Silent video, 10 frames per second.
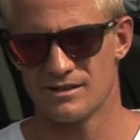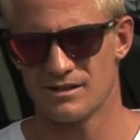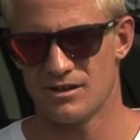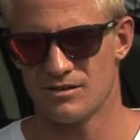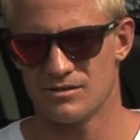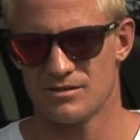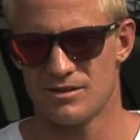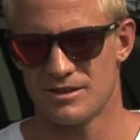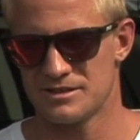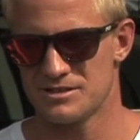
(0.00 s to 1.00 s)
You know,
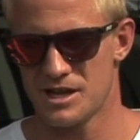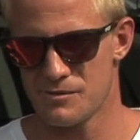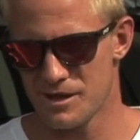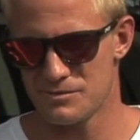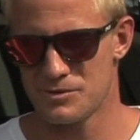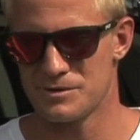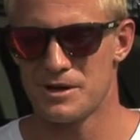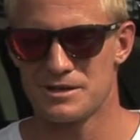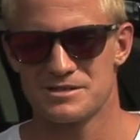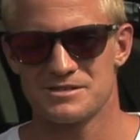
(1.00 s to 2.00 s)
I think J-Bay pretty
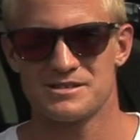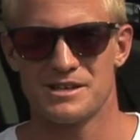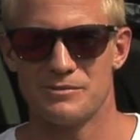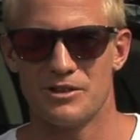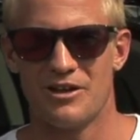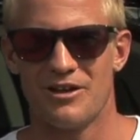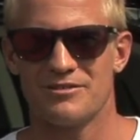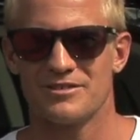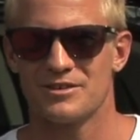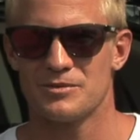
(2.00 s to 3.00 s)
much saved my
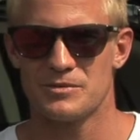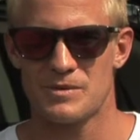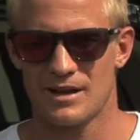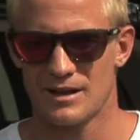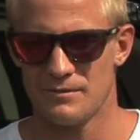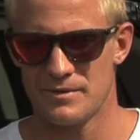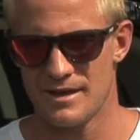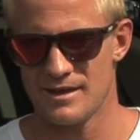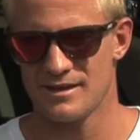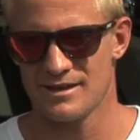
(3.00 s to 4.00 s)
life. It got me back up there.